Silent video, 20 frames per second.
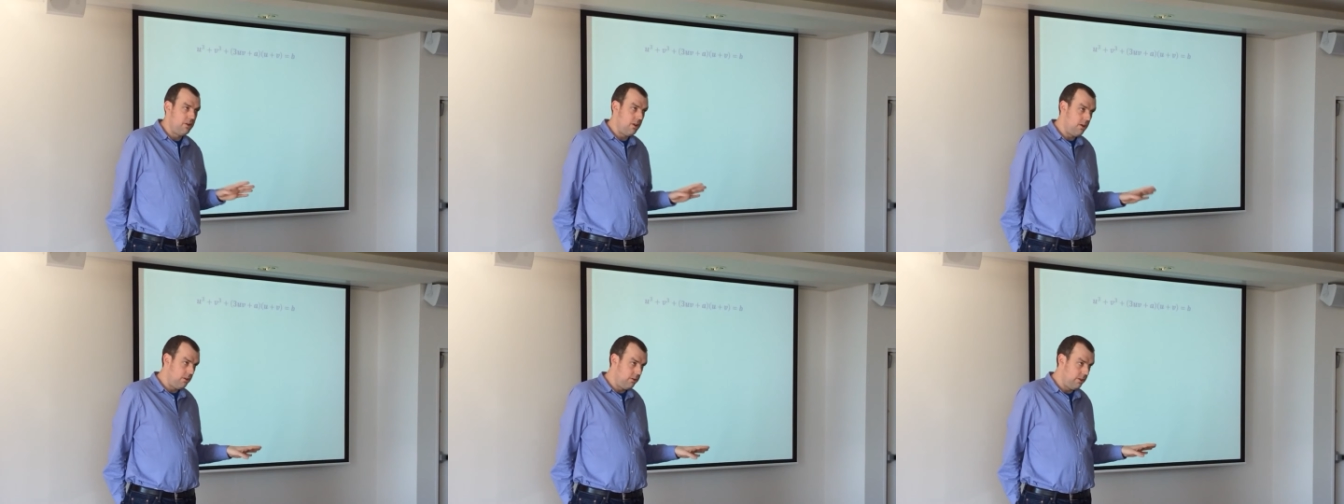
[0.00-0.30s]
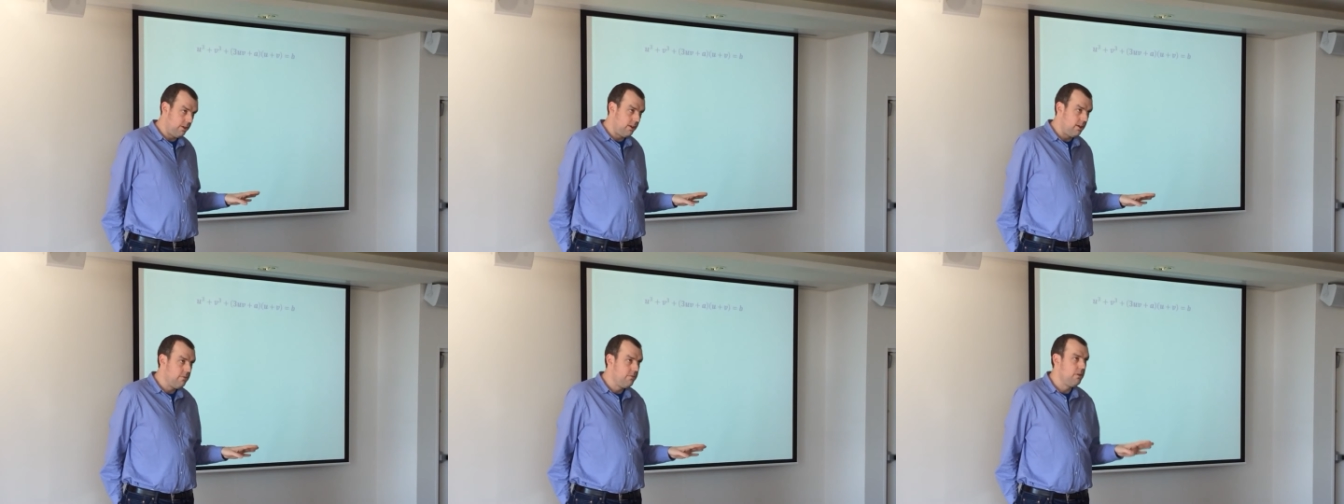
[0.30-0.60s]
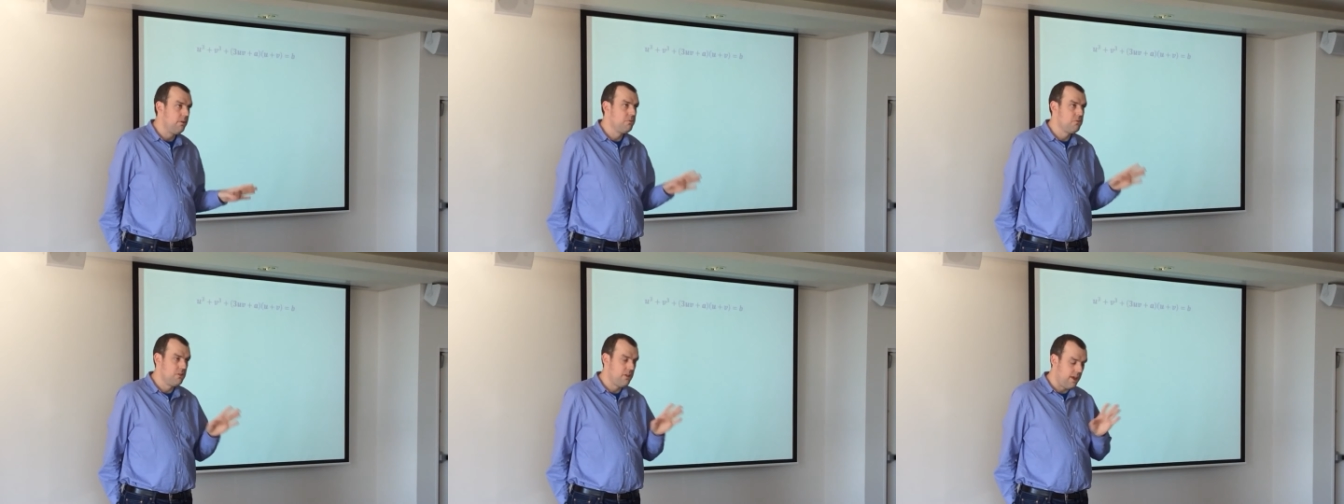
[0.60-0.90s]
only if, I'm
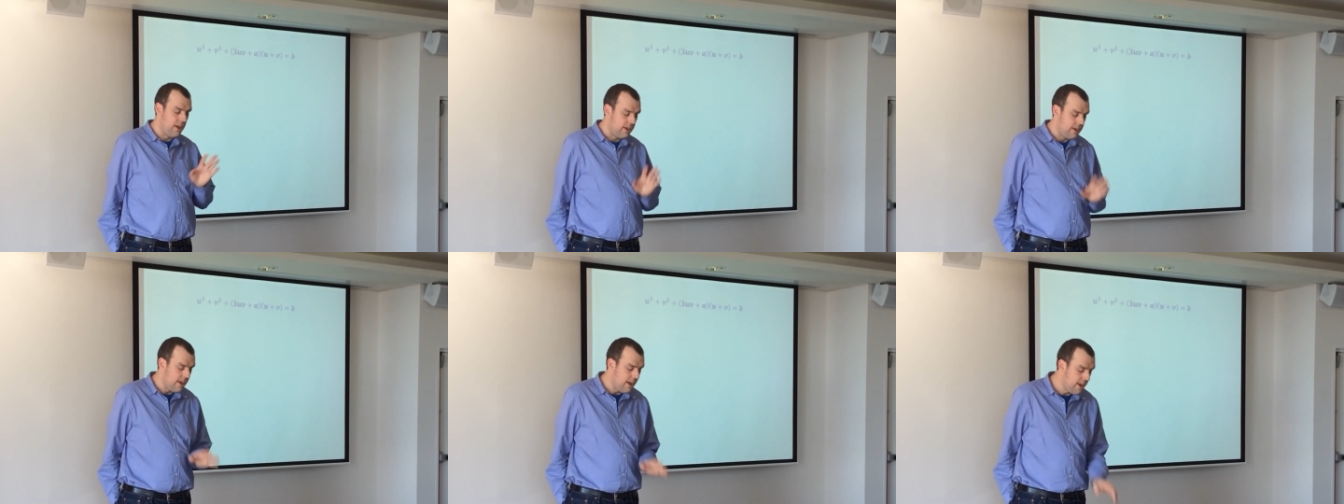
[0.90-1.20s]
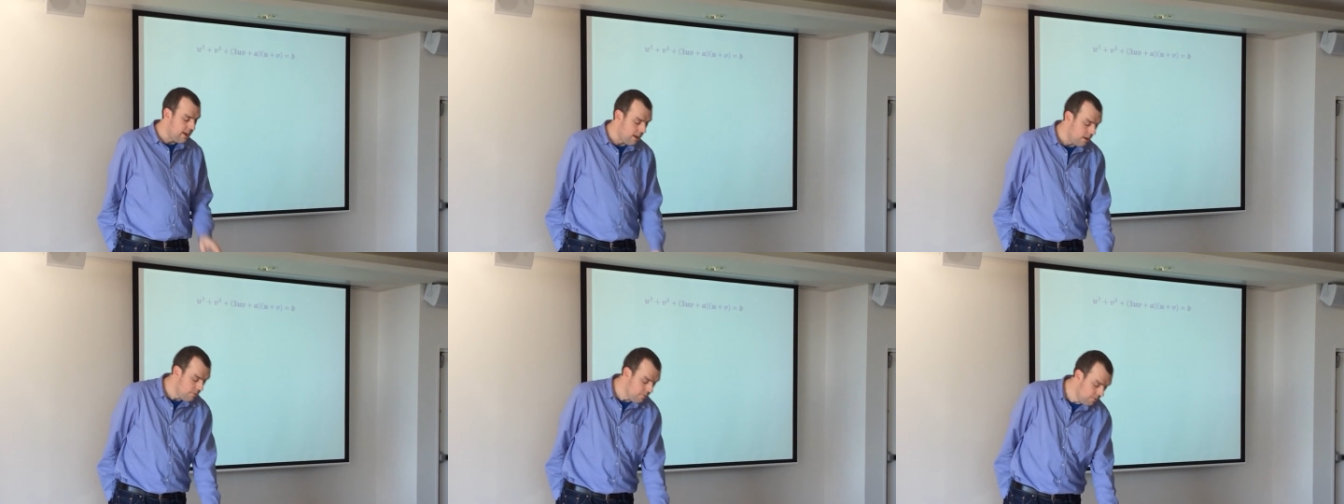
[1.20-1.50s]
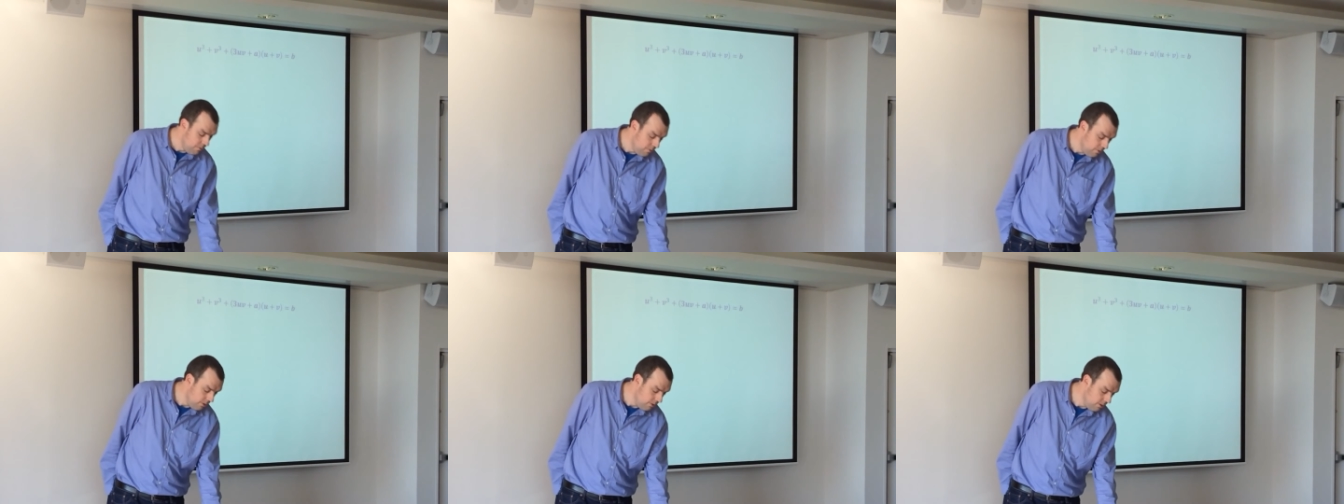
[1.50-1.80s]
saying
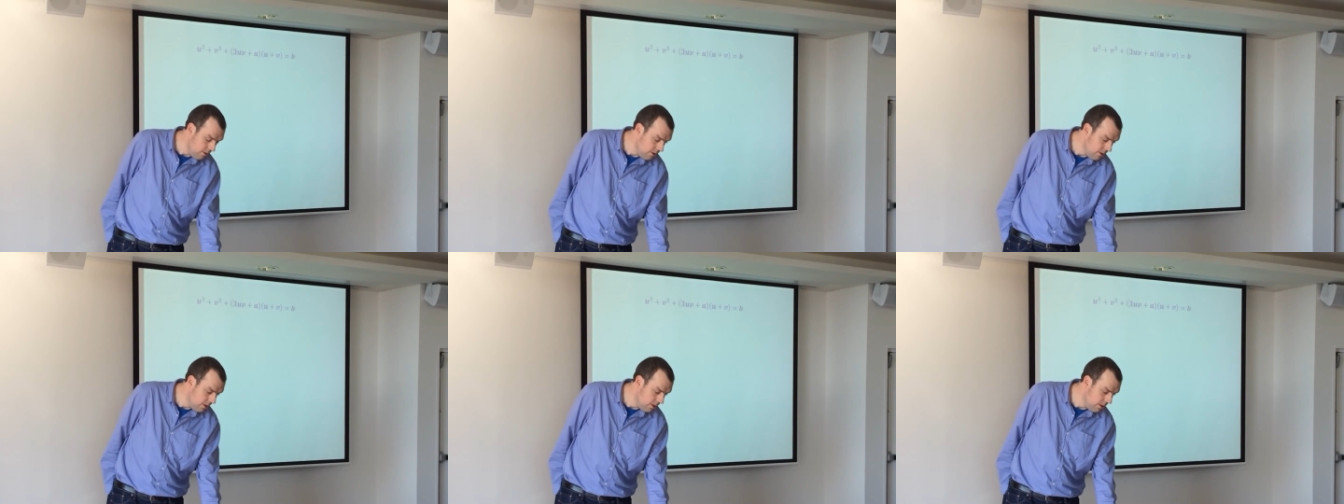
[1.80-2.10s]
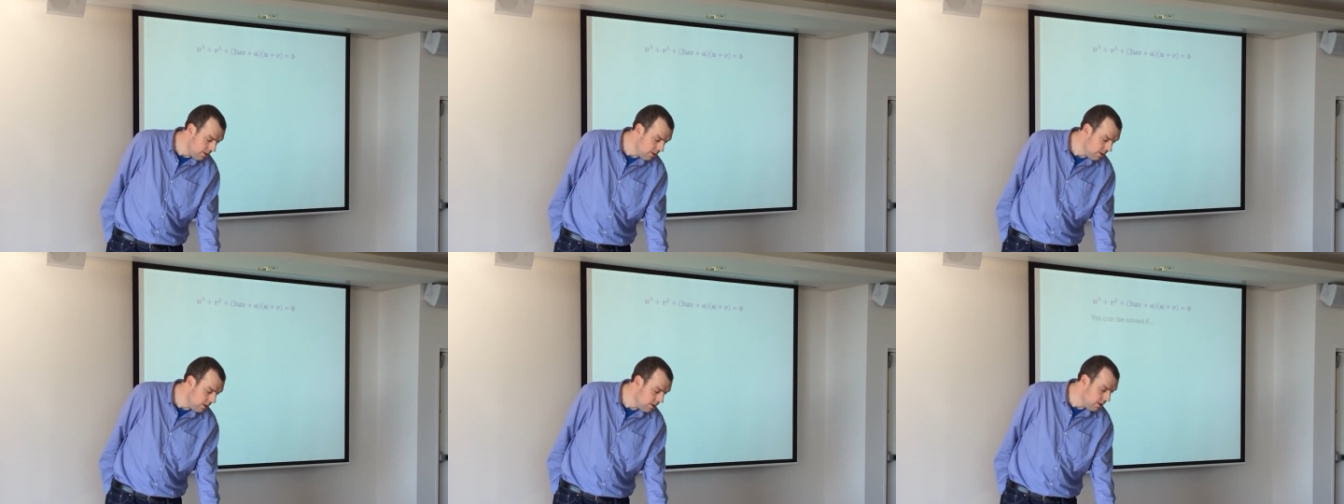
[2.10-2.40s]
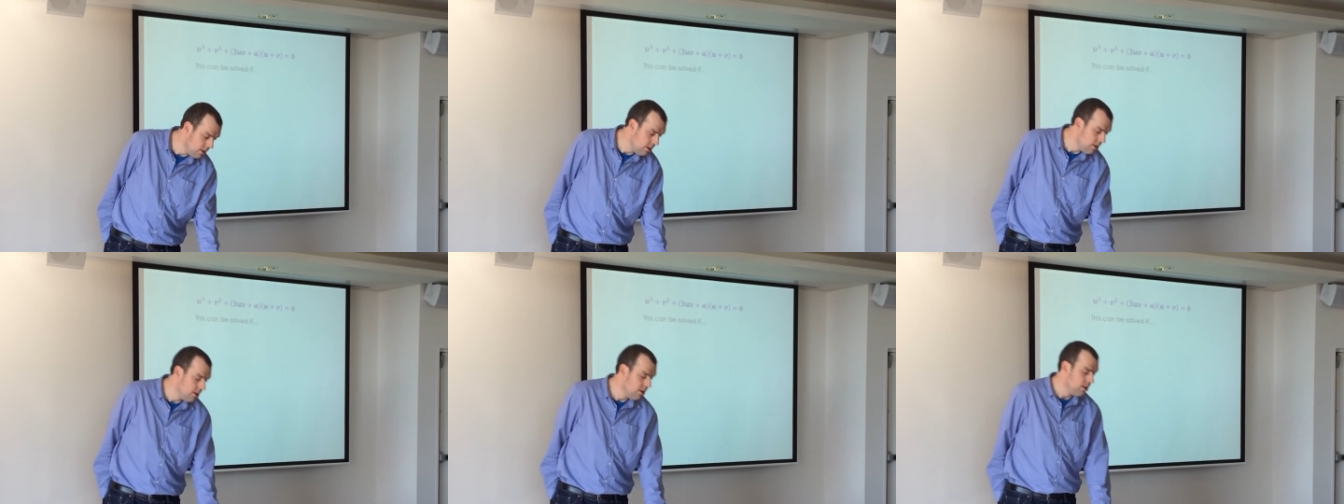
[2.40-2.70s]
if
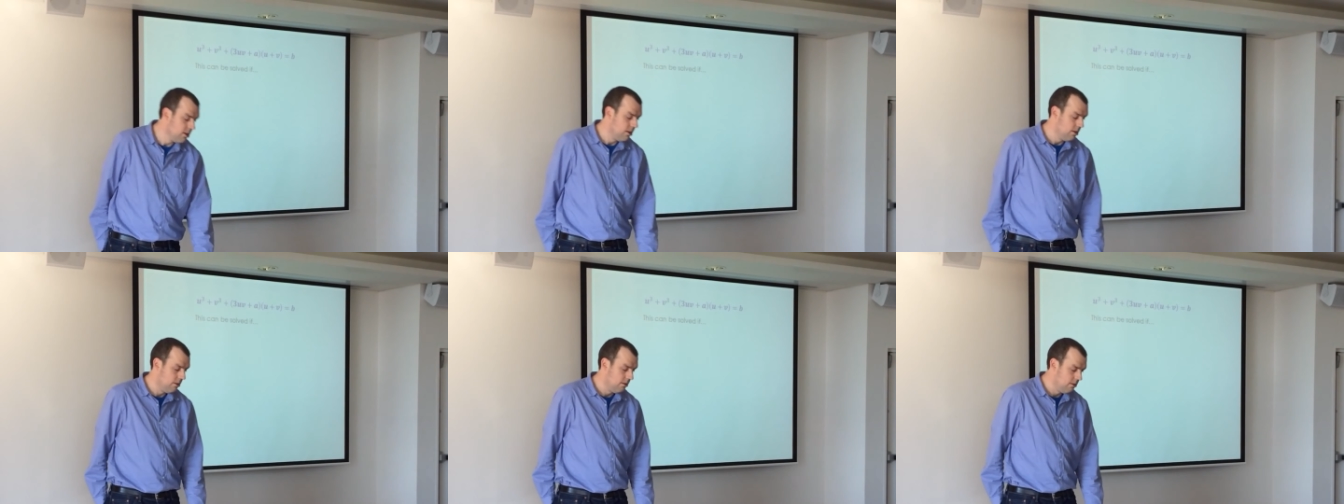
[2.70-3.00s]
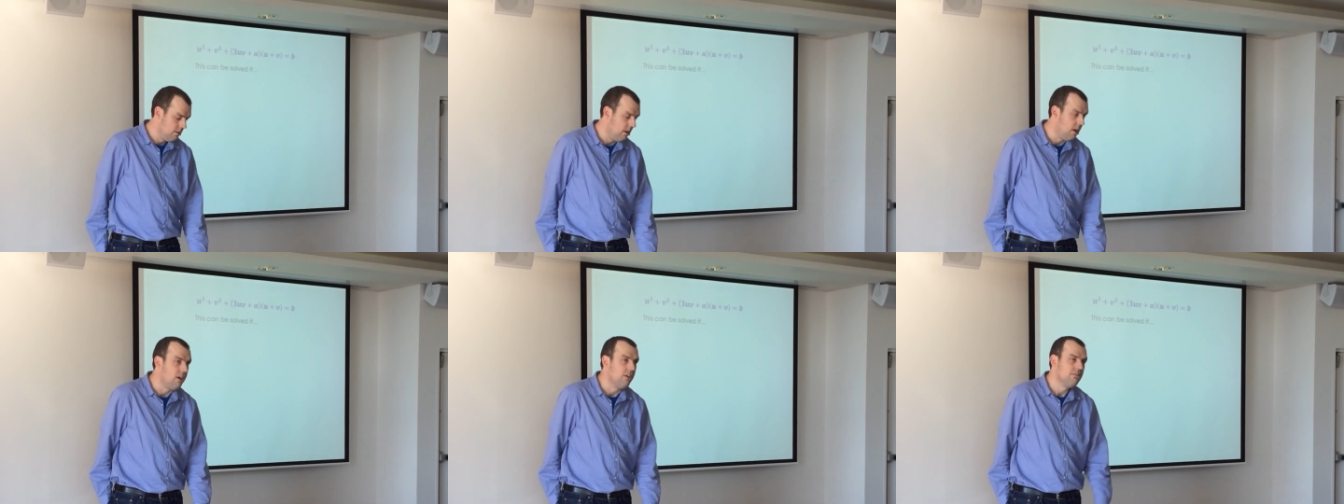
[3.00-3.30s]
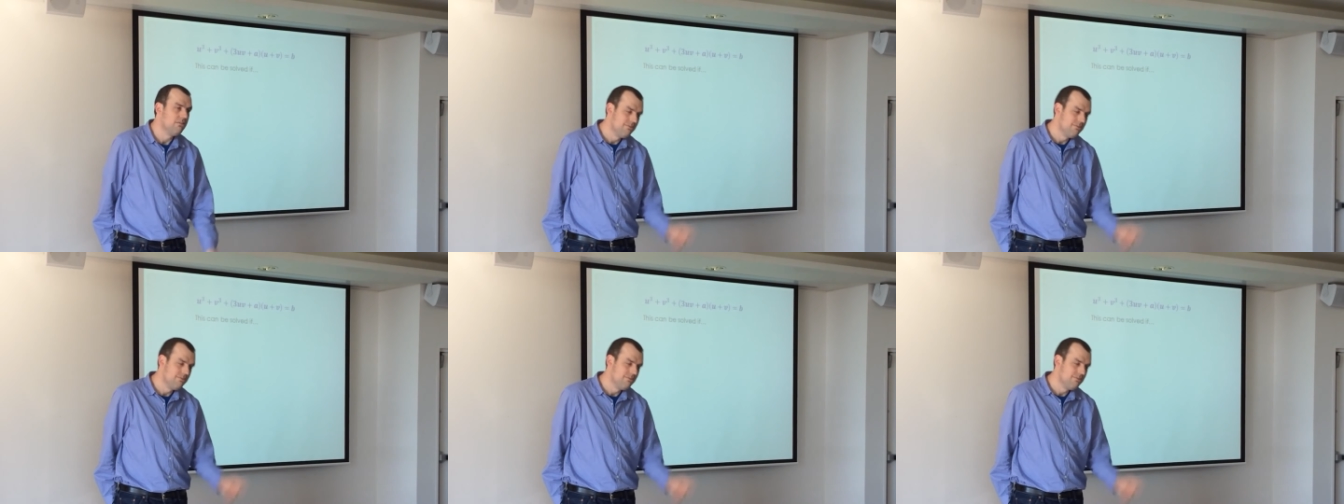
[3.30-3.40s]
Oh.